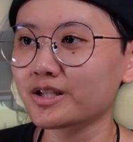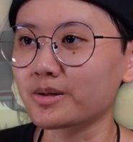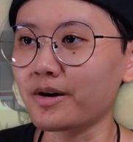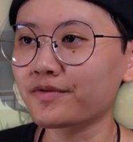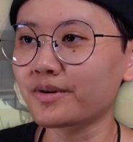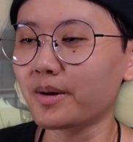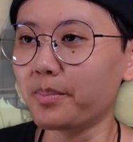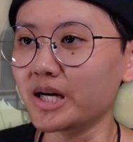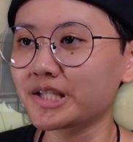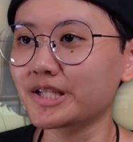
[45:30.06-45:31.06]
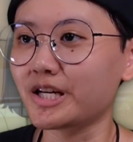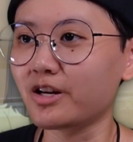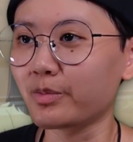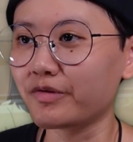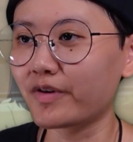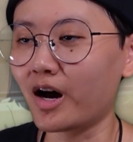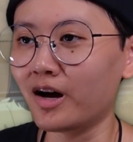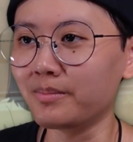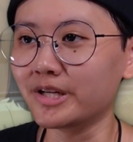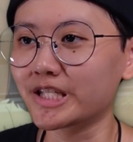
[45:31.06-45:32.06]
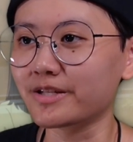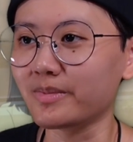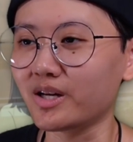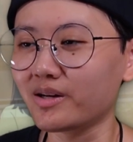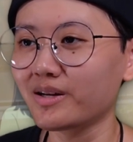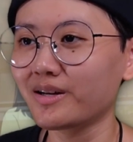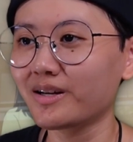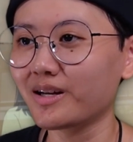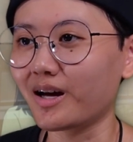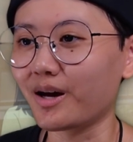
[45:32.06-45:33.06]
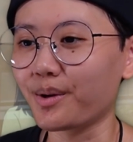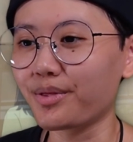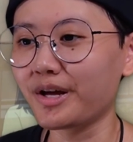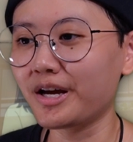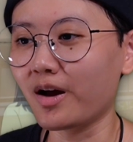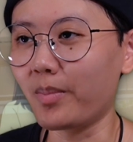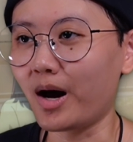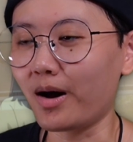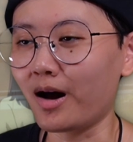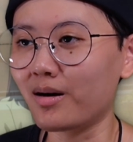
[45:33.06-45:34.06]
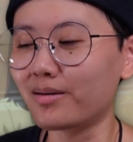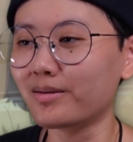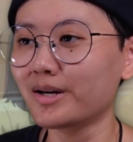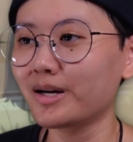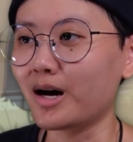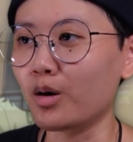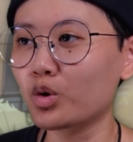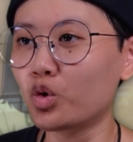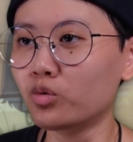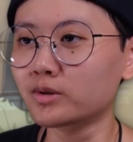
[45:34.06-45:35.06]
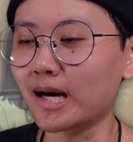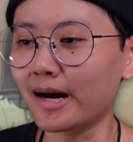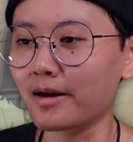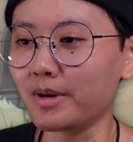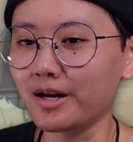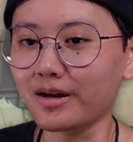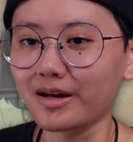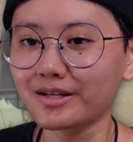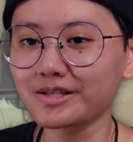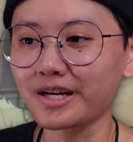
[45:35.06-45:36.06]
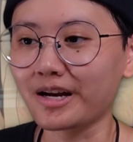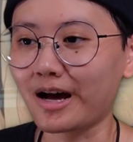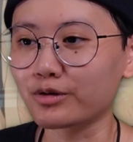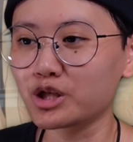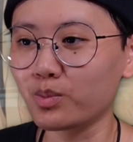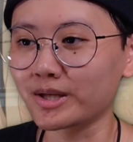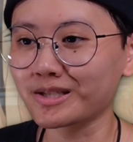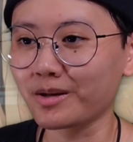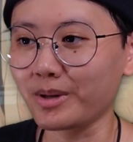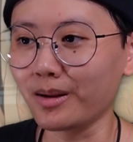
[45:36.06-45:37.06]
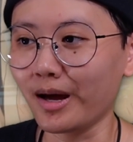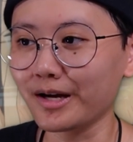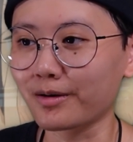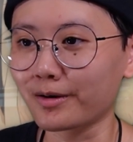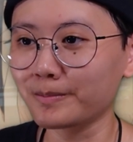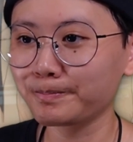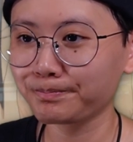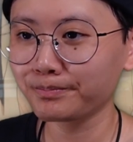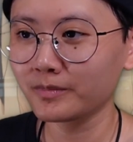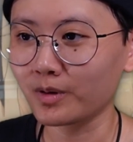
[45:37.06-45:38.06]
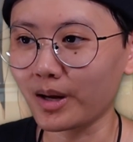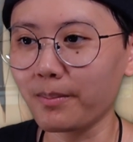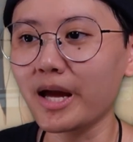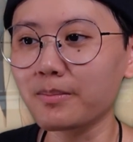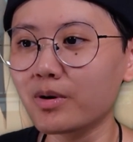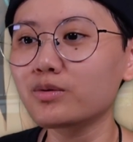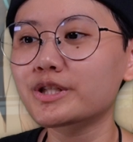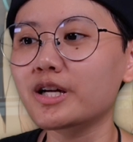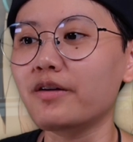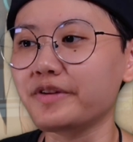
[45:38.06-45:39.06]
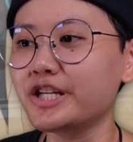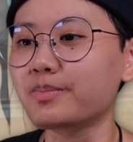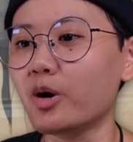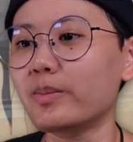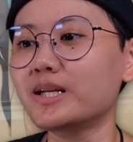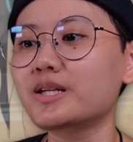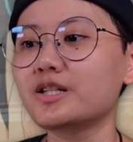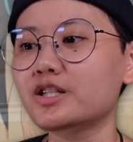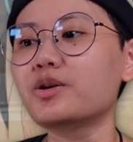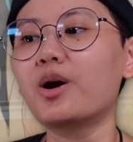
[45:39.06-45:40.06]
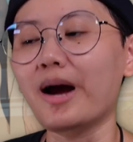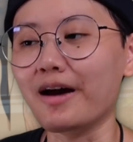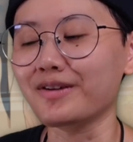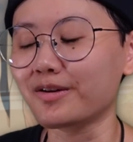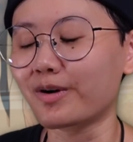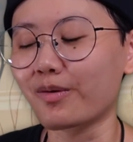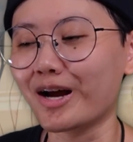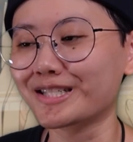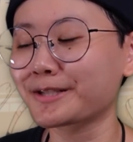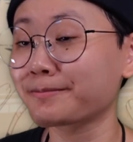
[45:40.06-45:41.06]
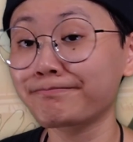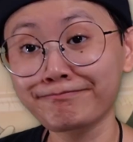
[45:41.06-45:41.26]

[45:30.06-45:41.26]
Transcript: So after the bus scene, we've got Mitsumi thinking about how cool Takamine is and how she wants to be like her. Right, make most of each moment so you don't have any regrets.